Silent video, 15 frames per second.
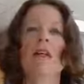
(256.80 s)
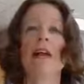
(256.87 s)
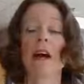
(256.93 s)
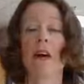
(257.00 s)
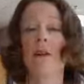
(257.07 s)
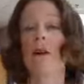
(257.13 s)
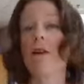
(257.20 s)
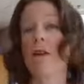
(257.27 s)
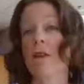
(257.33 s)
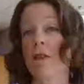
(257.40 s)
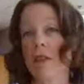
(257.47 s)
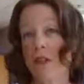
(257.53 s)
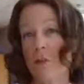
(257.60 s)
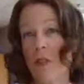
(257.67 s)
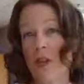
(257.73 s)
Now,
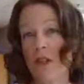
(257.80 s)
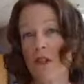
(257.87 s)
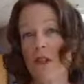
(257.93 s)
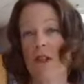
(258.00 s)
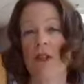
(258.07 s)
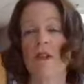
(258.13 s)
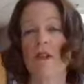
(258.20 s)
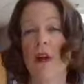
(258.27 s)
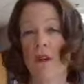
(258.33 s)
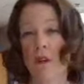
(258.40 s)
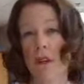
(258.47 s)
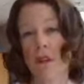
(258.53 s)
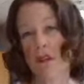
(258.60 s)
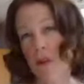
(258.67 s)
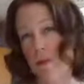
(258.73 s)
this patient not
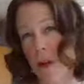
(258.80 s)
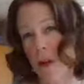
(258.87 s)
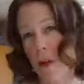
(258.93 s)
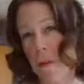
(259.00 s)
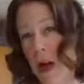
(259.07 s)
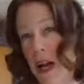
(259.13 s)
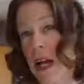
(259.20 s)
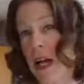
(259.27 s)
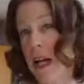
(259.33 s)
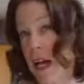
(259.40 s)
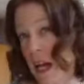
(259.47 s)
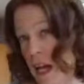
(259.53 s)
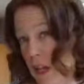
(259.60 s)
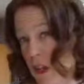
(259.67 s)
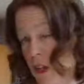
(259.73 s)
only slept on her back
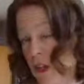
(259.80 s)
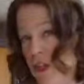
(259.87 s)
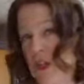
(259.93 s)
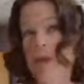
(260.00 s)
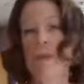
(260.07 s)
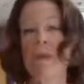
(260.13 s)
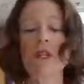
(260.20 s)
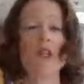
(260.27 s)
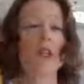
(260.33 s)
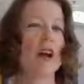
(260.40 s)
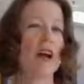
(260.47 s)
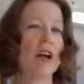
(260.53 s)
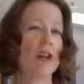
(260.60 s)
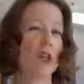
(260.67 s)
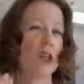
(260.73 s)
occasionally, but she
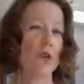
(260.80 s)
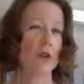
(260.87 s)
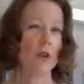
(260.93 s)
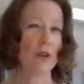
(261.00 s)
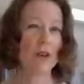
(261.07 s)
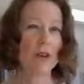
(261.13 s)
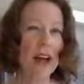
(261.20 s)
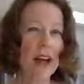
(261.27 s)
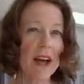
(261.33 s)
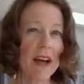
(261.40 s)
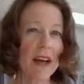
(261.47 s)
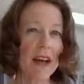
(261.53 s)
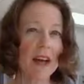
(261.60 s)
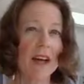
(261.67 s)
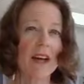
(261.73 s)
had a shorter
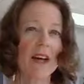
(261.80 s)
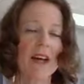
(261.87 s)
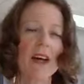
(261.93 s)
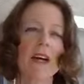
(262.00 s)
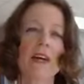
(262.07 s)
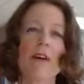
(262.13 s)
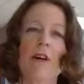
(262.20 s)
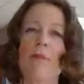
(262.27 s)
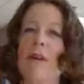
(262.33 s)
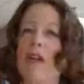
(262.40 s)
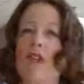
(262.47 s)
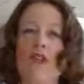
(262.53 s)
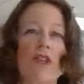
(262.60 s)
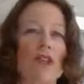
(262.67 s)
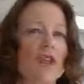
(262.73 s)
neck, and
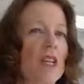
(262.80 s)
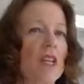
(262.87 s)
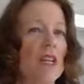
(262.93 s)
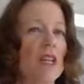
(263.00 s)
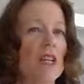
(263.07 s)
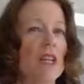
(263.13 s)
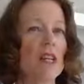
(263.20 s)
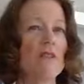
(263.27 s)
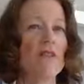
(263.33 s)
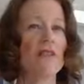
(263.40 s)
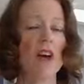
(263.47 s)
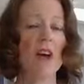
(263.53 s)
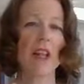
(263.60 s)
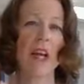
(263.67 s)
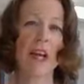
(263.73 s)
she
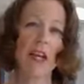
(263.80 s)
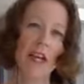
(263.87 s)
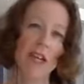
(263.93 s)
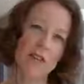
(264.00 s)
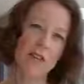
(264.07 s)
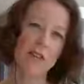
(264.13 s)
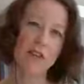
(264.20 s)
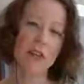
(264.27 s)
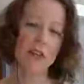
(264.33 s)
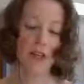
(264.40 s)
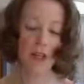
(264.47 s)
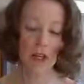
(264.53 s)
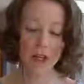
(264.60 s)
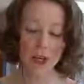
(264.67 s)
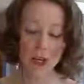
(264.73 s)
felt like it
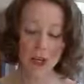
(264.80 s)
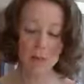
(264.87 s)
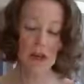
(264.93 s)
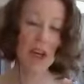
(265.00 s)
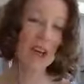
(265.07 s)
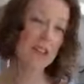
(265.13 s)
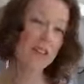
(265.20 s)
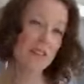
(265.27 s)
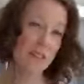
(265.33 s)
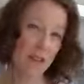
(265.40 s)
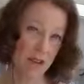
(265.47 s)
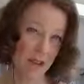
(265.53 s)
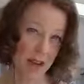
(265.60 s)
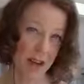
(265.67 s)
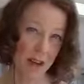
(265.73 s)
still, because
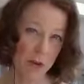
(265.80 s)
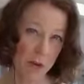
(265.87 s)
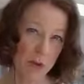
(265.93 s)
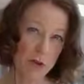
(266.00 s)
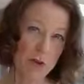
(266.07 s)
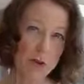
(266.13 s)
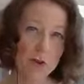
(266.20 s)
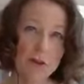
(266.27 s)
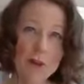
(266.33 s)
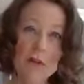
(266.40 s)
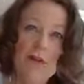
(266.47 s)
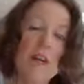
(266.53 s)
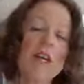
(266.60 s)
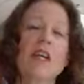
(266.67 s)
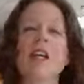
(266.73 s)
the Casper is so
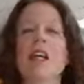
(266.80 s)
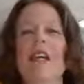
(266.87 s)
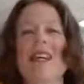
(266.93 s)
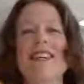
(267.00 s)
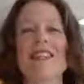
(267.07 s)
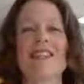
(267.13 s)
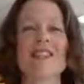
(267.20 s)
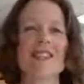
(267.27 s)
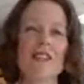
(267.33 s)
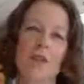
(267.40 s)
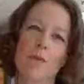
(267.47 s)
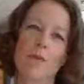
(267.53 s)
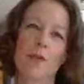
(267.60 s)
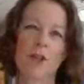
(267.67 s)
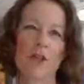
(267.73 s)
floofy, it
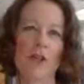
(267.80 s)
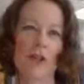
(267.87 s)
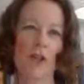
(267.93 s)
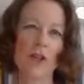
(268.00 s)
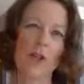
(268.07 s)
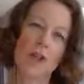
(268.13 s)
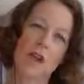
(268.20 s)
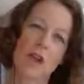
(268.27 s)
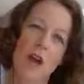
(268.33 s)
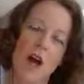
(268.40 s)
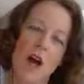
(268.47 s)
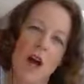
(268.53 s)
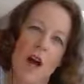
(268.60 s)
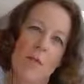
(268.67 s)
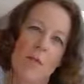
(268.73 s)
still pushed her
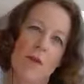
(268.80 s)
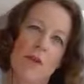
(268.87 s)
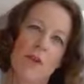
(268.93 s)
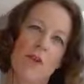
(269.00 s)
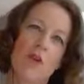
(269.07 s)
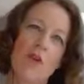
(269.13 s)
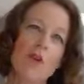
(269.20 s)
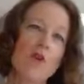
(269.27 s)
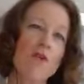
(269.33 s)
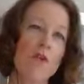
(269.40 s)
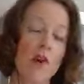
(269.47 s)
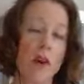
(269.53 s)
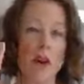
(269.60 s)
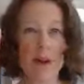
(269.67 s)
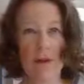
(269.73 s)
up too
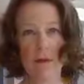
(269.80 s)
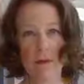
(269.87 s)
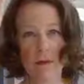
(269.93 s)
far